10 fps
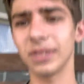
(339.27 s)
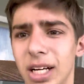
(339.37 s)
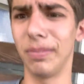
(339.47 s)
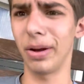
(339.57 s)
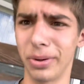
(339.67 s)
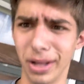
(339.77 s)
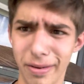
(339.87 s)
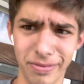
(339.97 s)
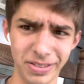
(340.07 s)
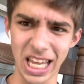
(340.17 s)
Um, I would
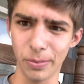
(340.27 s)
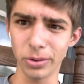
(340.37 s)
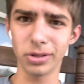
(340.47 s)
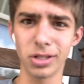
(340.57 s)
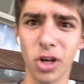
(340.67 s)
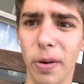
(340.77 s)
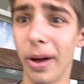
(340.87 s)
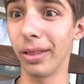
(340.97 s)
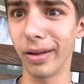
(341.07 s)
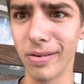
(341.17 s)
love Sam Wilson to show up.
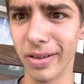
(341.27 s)
I love,